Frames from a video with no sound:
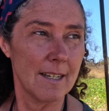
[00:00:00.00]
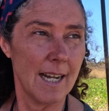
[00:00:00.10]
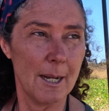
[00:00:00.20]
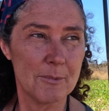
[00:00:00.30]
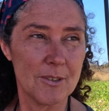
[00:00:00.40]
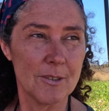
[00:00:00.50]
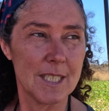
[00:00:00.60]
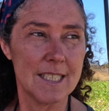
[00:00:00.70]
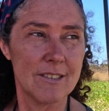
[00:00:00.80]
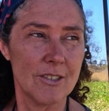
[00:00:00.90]

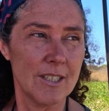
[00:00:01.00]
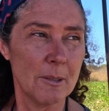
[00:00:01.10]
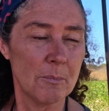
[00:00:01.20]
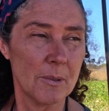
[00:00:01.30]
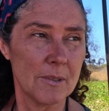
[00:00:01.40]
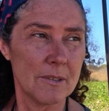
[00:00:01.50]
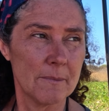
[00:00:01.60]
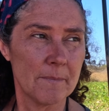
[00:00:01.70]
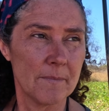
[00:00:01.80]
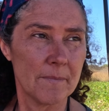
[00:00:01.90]
Absolutely stunning point.
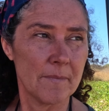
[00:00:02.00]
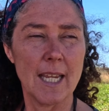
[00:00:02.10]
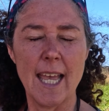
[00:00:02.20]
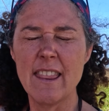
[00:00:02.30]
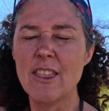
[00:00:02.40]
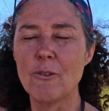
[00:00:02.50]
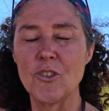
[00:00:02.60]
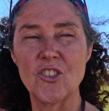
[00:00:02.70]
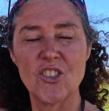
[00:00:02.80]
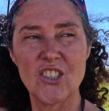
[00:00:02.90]
And the
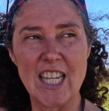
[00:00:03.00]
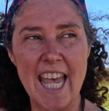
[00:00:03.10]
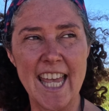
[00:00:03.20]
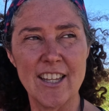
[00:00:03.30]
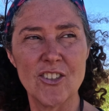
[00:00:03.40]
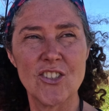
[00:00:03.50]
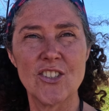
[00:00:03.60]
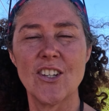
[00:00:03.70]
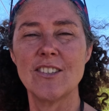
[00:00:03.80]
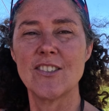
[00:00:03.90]

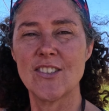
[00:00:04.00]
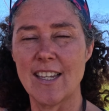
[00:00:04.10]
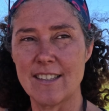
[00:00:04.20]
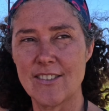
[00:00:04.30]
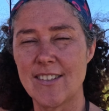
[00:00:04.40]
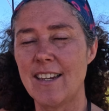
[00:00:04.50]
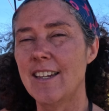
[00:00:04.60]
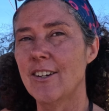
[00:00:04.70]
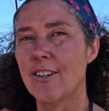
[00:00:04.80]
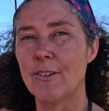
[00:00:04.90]
sunsets
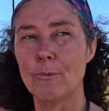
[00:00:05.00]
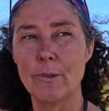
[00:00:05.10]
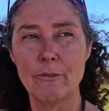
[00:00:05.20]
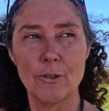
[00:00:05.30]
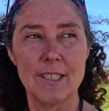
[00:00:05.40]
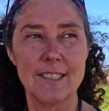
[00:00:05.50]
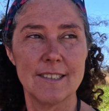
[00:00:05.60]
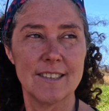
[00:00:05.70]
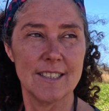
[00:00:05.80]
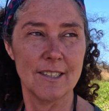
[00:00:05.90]
here, we've already
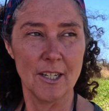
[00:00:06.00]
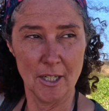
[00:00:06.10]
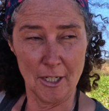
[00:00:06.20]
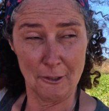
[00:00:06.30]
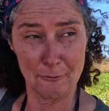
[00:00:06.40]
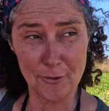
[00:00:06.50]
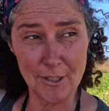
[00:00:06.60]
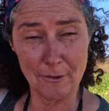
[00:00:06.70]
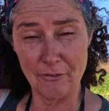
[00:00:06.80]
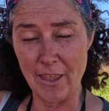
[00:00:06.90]
seen
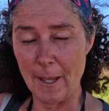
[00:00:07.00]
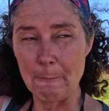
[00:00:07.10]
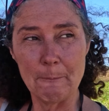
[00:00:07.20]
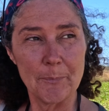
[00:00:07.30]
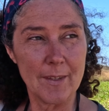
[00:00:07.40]
3 of them.